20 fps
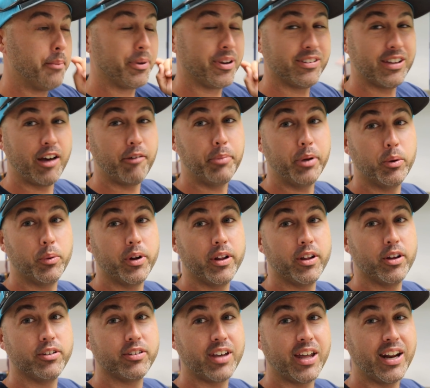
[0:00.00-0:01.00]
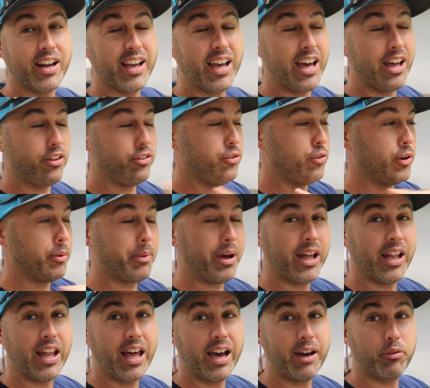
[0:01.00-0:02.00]
Because I've been one of those kind of guys throughout my
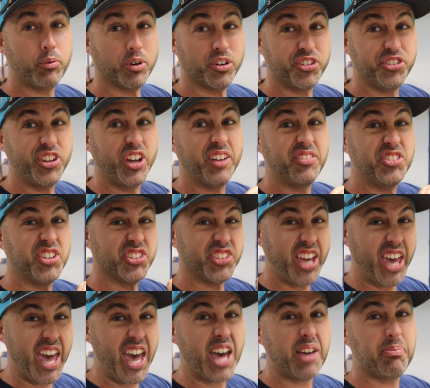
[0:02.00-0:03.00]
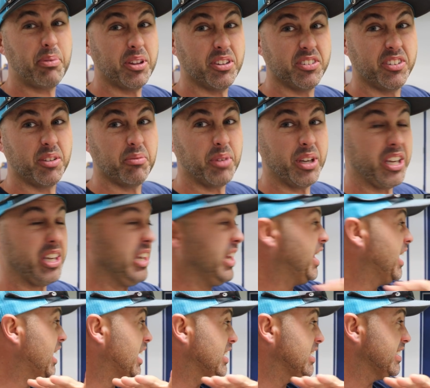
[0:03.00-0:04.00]
life where stuff just happens to me.
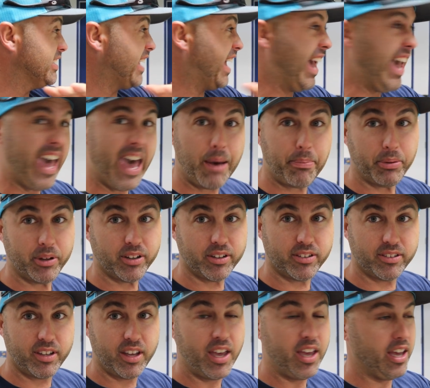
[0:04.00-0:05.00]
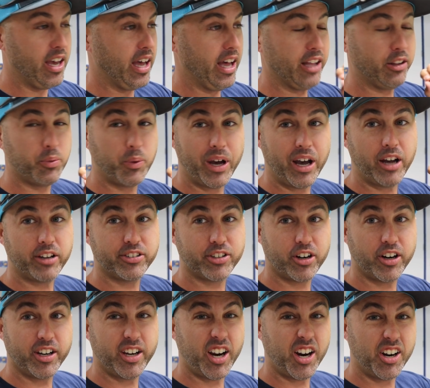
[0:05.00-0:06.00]
Just happens. That's why I
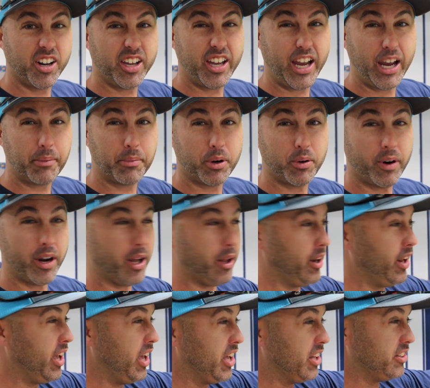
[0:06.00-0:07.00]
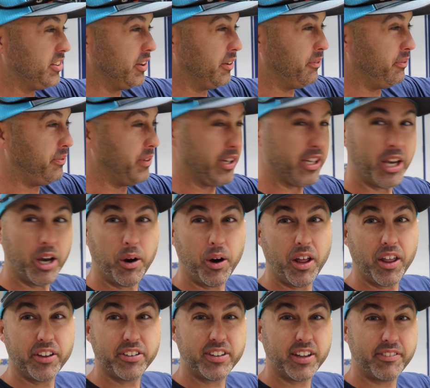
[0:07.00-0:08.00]
started carrying a camera around to video
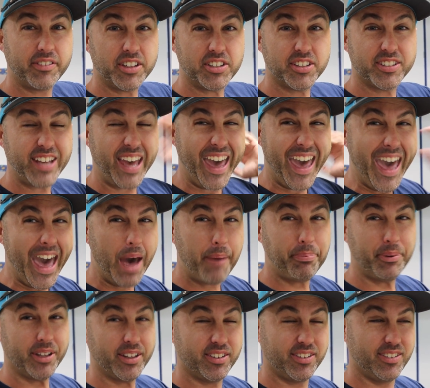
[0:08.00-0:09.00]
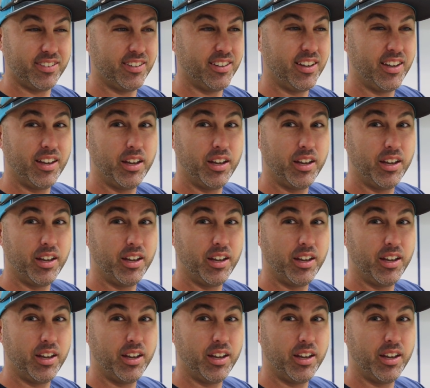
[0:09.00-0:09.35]
all the stuff that just happens.